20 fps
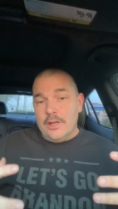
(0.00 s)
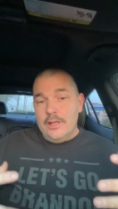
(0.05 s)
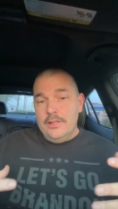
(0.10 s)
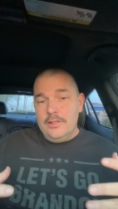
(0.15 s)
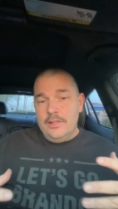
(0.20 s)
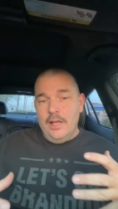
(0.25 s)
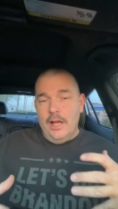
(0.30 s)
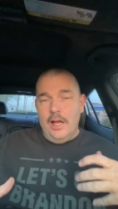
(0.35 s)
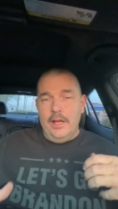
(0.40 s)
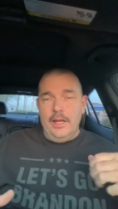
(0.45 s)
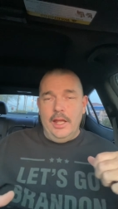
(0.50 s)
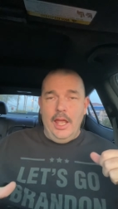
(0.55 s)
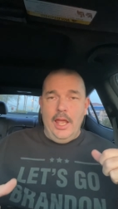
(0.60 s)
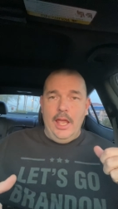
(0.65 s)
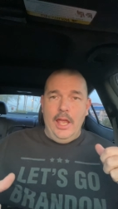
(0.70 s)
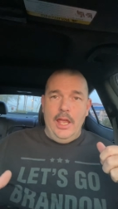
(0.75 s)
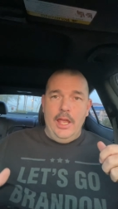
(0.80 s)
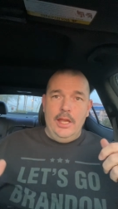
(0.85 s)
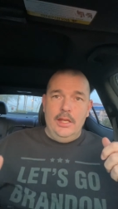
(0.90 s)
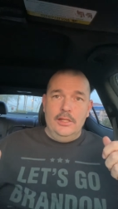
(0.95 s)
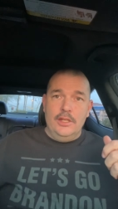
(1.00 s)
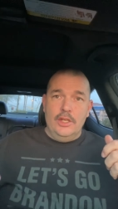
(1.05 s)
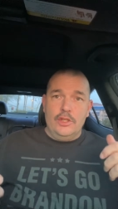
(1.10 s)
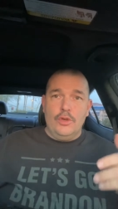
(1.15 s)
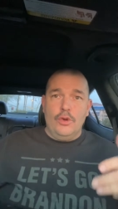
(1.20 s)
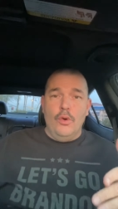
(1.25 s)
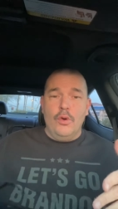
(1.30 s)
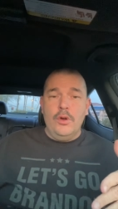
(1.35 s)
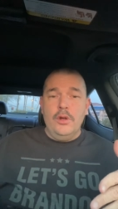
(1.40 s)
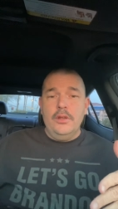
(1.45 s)
He's got a
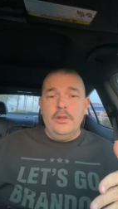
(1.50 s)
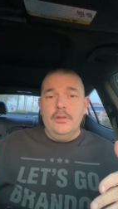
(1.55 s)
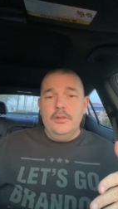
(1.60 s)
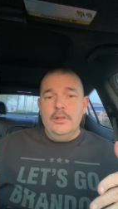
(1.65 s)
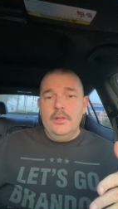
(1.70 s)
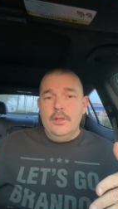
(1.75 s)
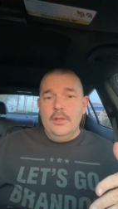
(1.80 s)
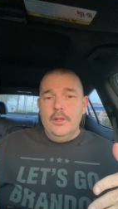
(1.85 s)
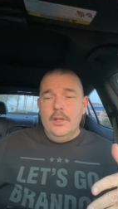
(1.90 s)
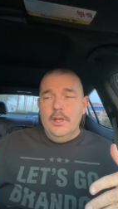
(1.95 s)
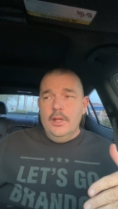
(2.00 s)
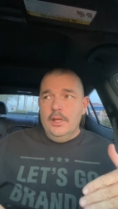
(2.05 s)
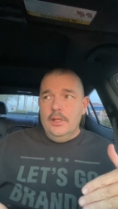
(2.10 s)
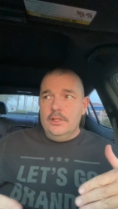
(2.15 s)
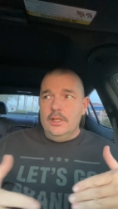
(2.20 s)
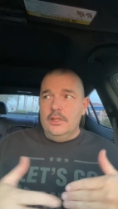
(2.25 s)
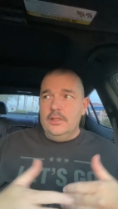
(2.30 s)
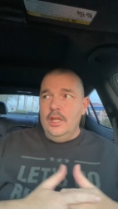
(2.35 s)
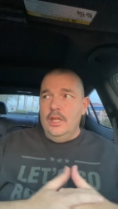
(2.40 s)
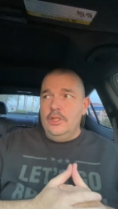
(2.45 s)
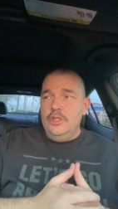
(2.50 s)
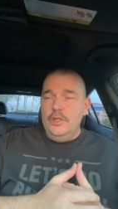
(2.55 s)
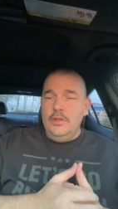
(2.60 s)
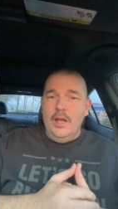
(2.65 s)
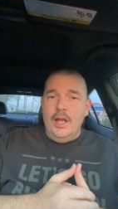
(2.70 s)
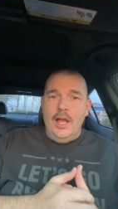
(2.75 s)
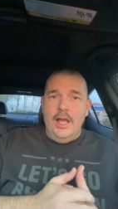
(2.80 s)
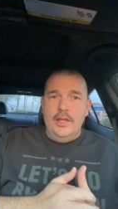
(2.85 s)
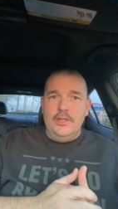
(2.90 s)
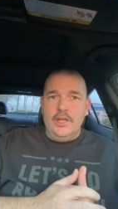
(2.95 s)
Discord to teach you
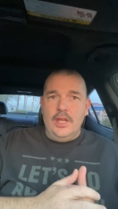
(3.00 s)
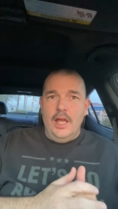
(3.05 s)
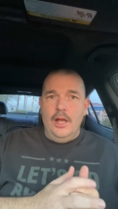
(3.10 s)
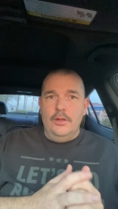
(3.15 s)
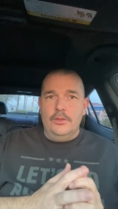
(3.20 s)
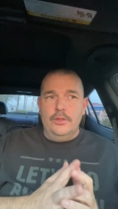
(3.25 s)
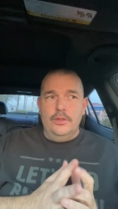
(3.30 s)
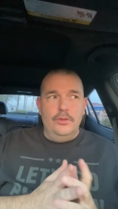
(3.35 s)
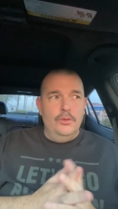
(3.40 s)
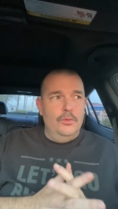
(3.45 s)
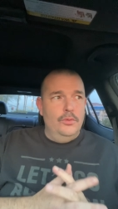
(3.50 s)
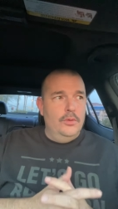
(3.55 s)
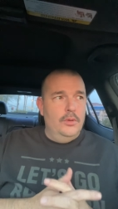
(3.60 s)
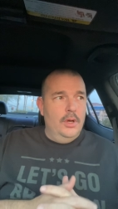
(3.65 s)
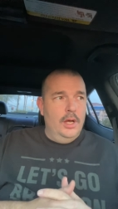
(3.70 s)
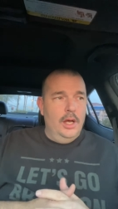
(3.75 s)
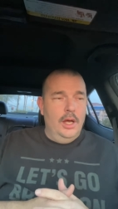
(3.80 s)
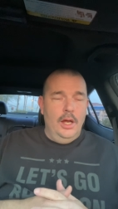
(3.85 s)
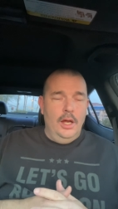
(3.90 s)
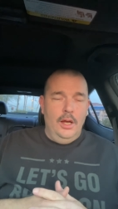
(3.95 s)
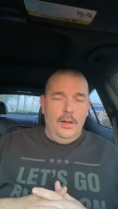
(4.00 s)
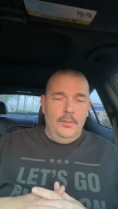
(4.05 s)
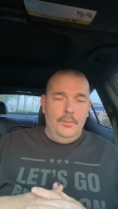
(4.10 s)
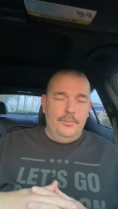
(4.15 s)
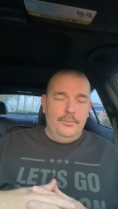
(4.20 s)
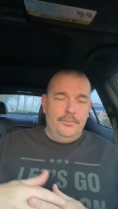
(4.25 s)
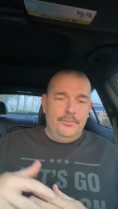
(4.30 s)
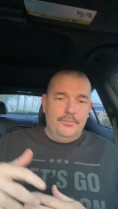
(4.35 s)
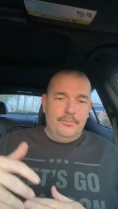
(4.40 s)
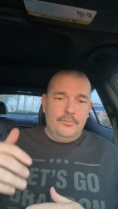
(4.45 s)
guys how to
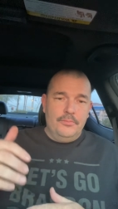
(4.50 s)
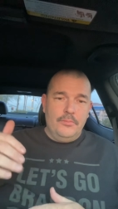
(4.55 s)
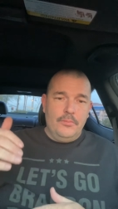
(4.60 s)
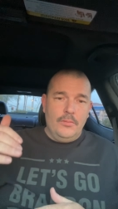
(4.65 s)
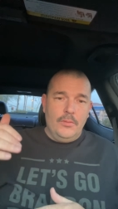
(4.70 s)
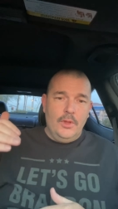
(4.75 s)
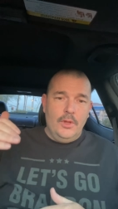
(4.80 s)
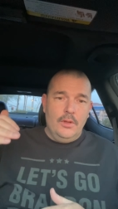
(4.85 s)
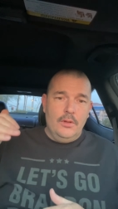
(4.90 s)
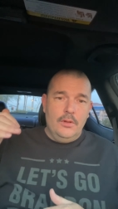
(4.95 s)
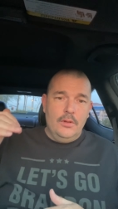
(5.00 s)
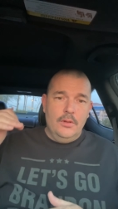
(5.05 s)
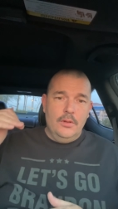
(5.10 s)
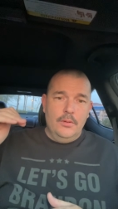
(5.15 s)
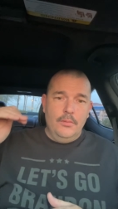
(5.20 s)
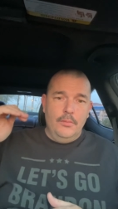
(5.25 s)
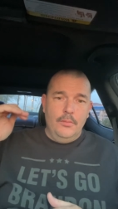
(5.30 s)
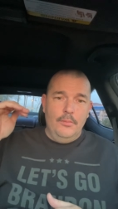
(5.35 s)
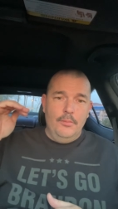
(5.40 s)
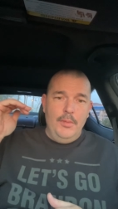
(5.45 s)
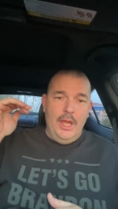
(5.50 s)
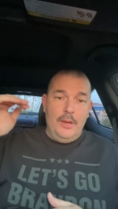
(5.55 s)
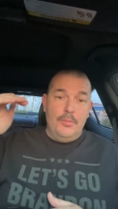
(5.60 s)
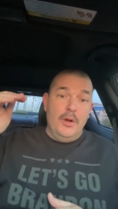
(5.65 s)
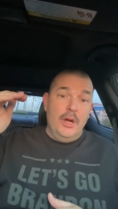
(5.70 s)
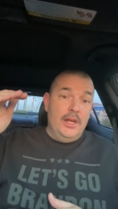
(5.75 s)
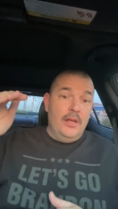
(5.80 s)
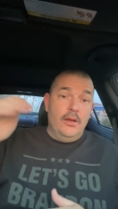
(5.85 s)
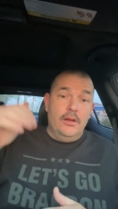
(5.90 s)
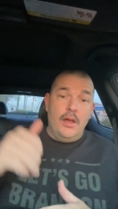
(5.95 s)
um, make
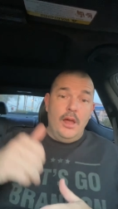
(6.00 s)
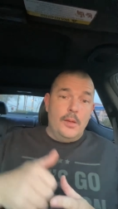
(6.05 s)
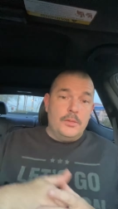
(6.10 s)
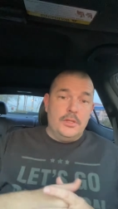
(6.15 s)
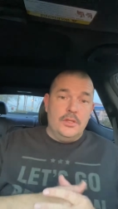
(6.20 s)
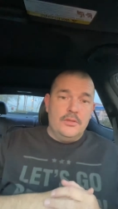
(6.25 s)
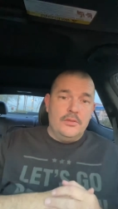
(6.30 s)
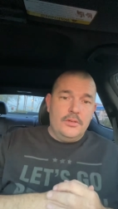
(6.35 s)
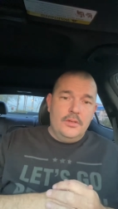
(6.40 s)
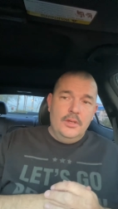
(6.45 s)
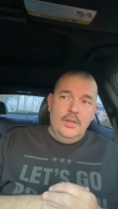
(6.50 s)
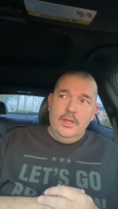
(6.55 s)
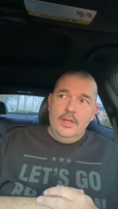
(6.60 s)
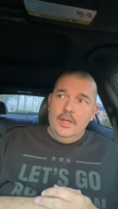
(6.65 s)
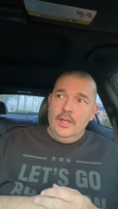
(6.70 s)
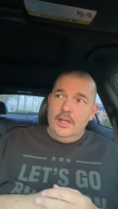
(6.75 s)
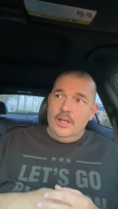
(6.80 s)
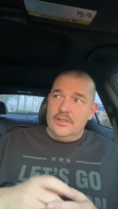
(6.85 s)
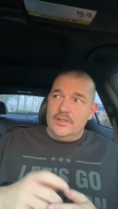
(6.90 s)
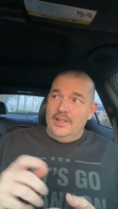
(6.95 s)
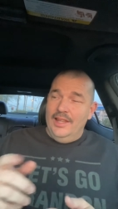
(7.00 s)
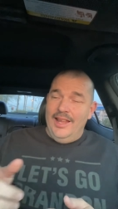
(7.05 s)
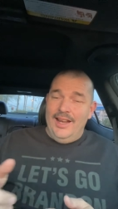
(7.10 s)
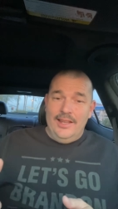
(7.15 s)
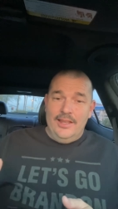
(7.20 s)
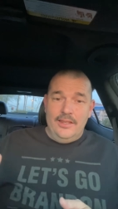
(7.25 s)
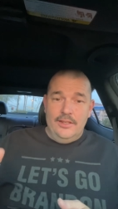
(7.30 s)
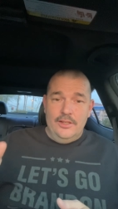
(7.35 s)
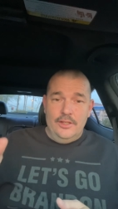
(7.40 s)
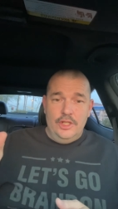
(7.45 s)
money on options. Because a lot
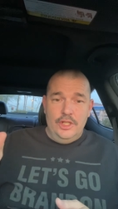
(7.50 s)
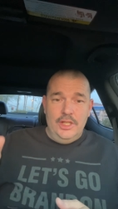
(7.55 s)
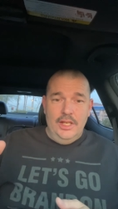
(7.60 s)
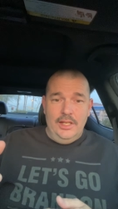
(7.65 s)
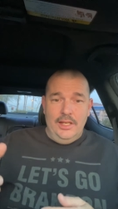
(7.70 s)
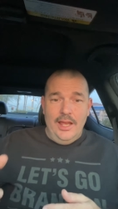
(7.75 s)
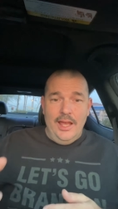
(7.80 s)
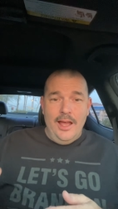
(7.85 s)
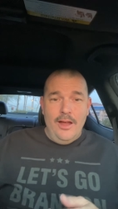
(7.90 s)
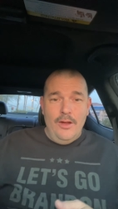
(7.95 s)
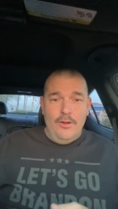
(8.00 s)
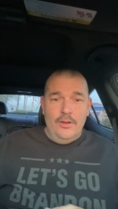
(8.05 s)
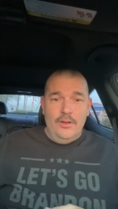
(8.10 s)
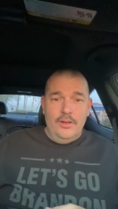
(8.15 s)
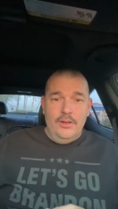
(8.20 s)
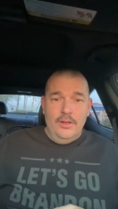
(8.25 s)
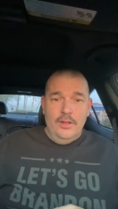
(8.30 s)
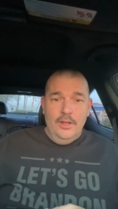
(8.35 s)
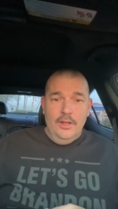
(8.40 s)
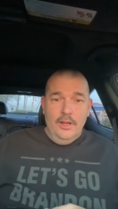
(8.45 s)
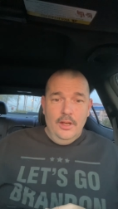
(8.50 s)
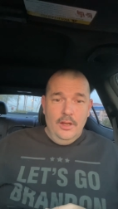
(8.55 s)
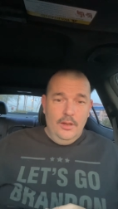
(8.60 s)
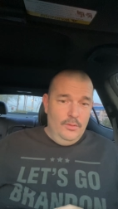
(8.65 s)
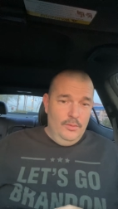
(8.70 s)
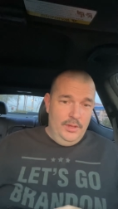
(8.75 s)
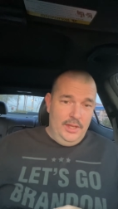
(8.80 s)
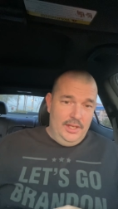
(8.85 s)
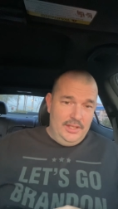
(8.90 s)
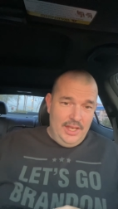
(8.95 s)
of shit now,
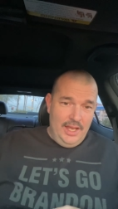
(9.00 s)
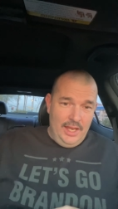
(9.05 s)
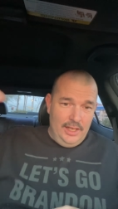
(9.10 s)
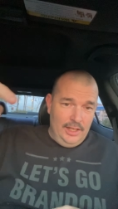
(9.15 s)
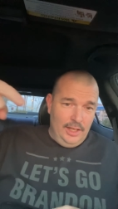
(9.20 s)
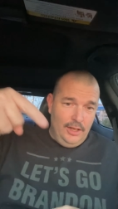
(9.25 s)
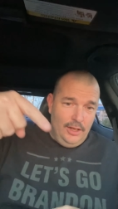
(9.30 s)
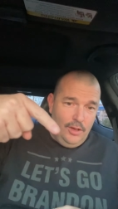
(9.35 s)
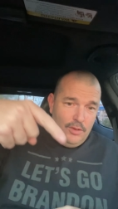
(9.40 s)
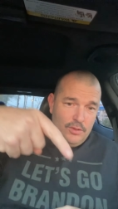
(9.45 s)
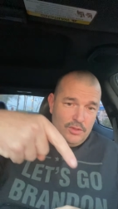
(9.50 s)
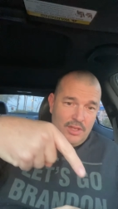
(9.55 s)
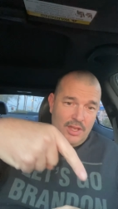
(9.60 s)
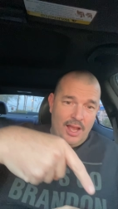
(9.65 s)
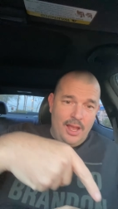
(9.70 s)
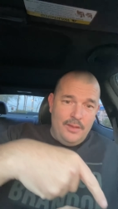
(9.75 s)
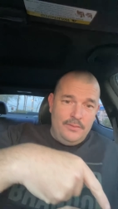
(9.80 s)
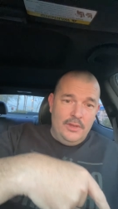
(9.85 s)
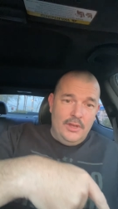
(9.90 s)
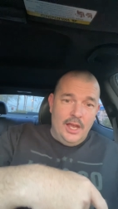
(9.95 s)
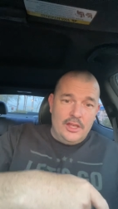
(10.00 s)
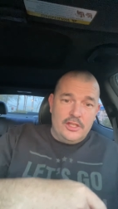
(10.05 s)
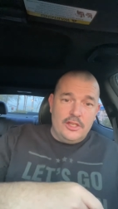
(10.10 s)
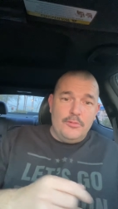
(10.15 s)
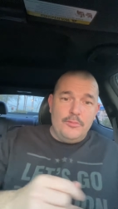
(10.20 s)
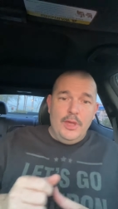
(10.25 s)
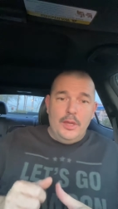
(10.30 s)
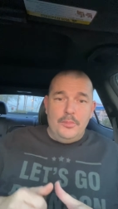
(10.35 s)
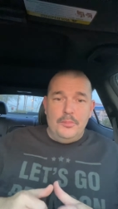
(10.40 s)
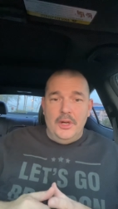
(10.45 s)
with it taking a nosedive, you guys
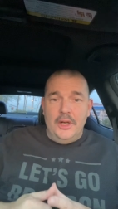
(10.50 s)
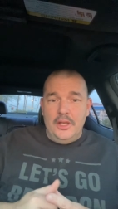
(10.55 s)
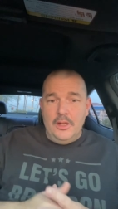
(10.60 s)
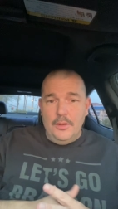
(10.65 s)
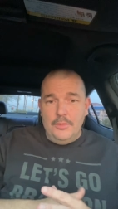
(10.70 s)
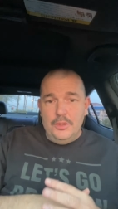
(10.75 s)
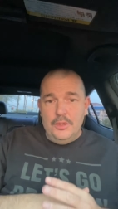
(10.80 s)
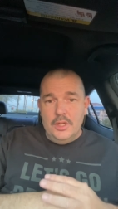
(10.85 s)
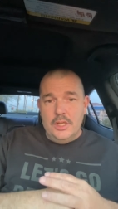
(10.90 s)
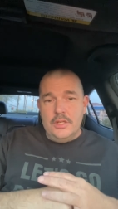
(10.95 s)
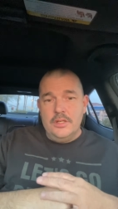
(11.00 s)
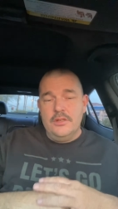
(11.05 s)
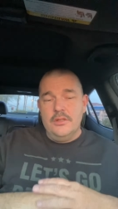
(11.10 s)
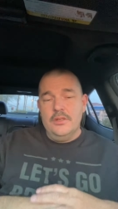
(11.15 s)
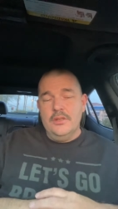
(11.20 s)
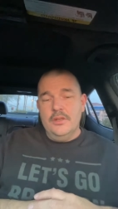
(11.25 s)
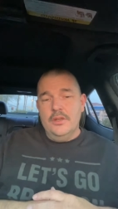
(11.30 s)
can make money on puts.